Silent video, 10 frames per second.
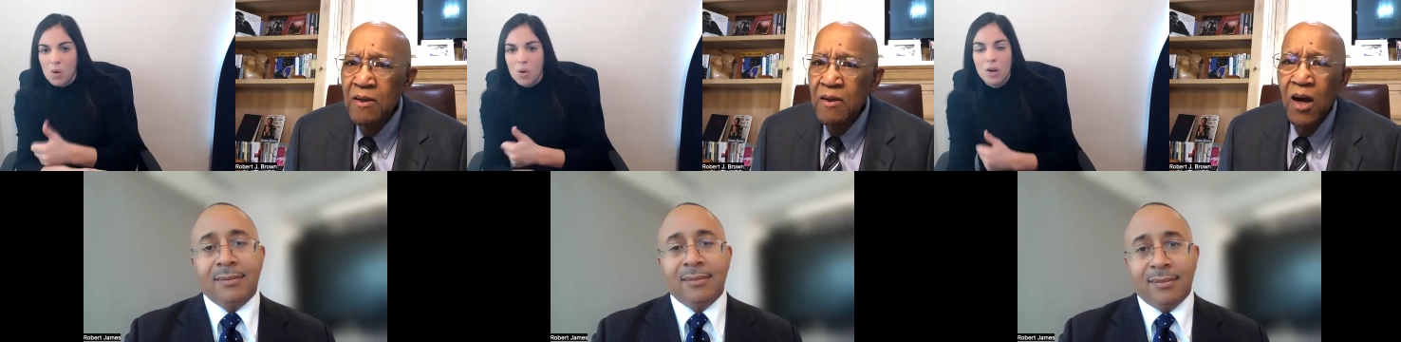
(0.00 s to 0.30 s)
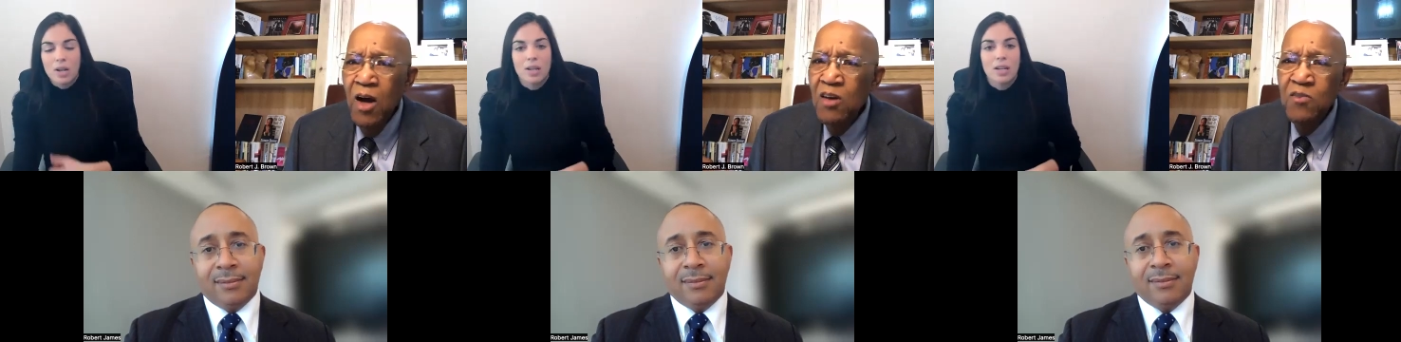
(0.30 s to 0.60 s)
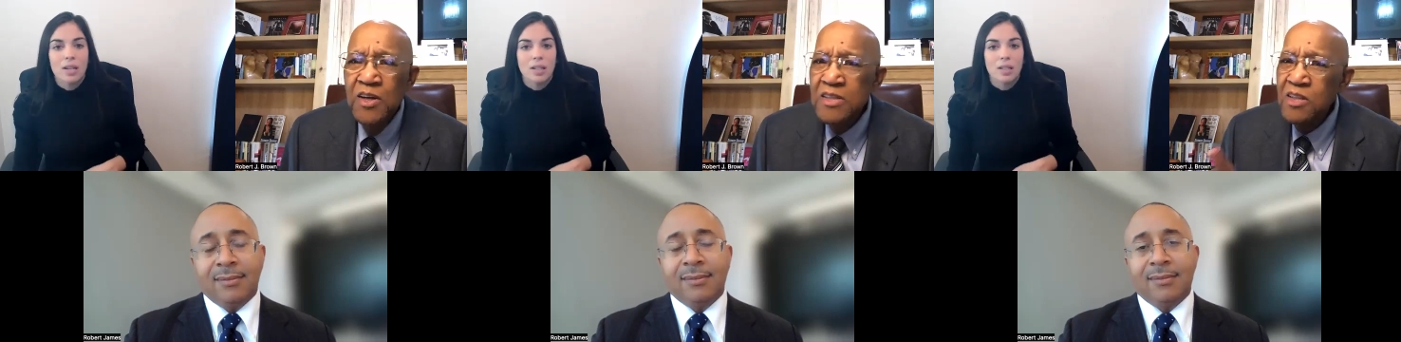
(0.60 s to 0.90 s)
Speaker 1: All
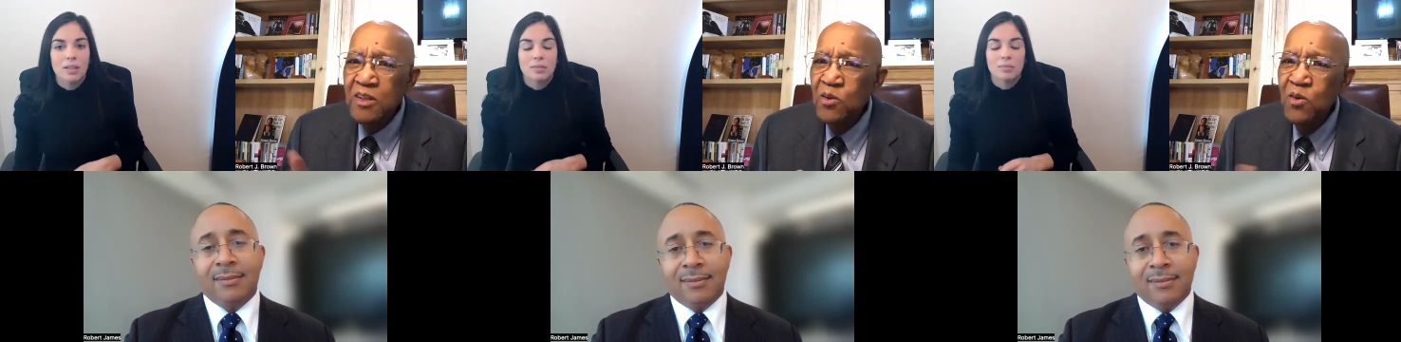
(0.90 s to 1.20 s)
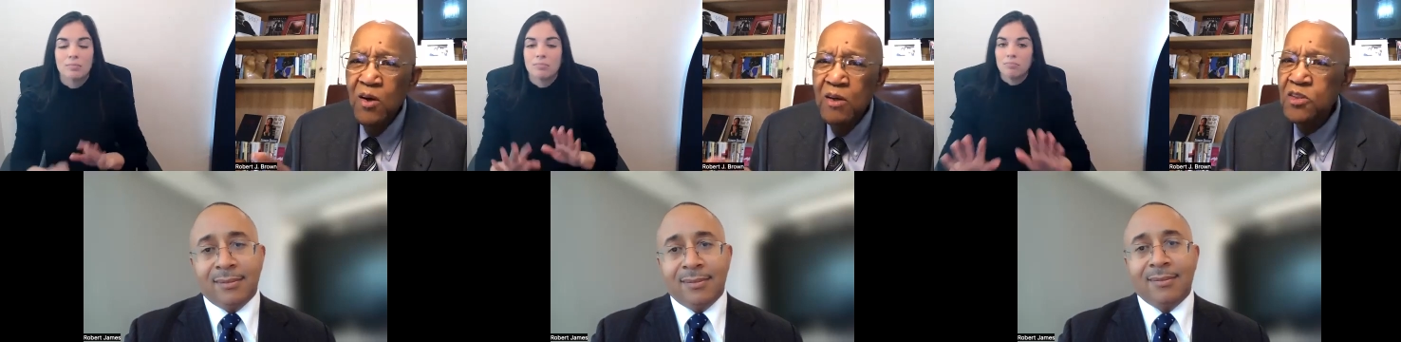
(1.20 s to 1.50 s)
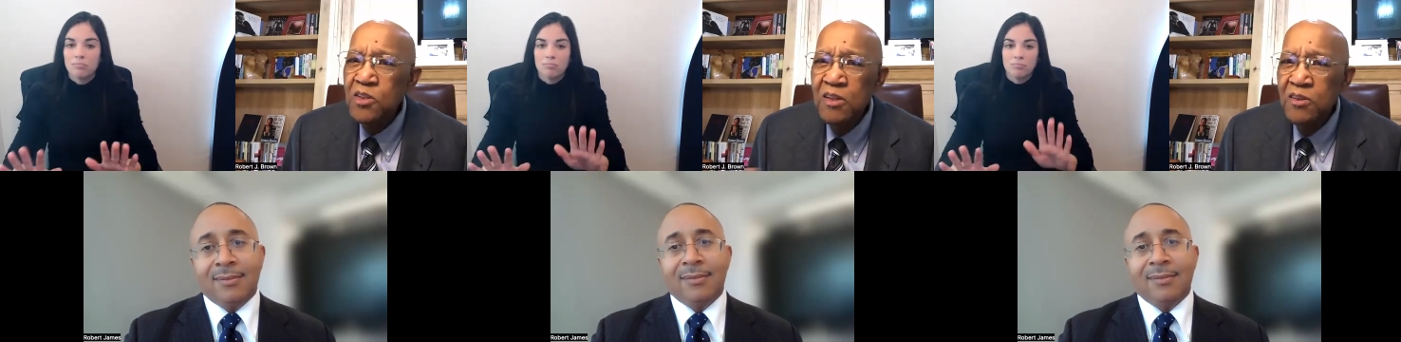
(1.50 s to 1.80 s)
of us have gone
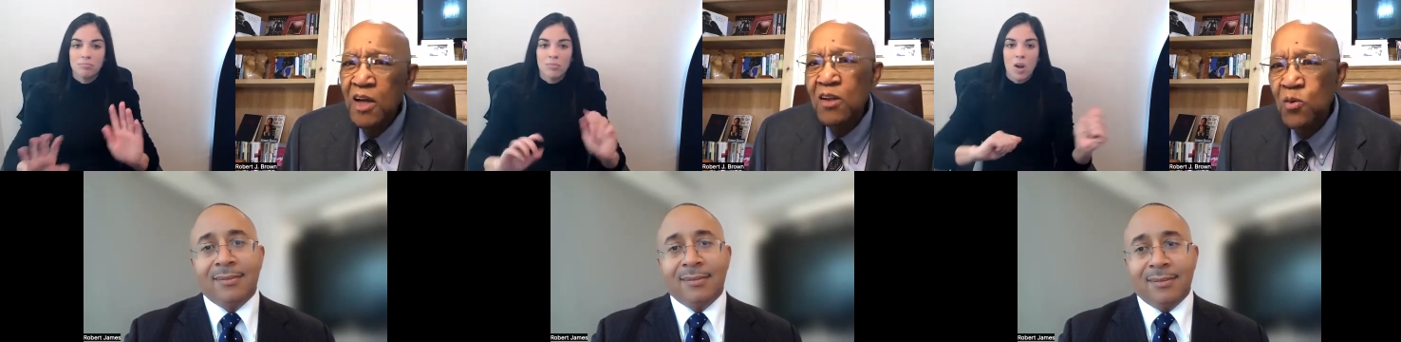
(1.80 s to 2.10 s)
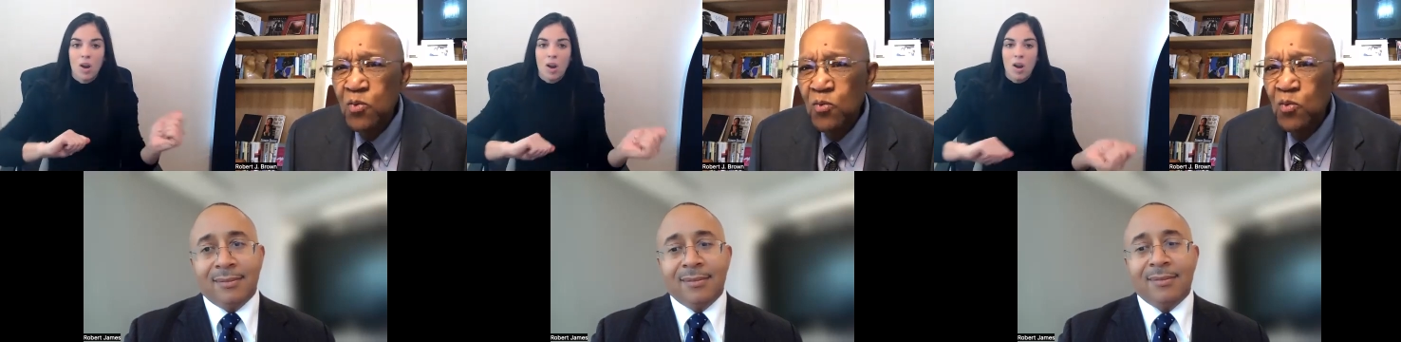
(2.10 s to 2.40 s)
to another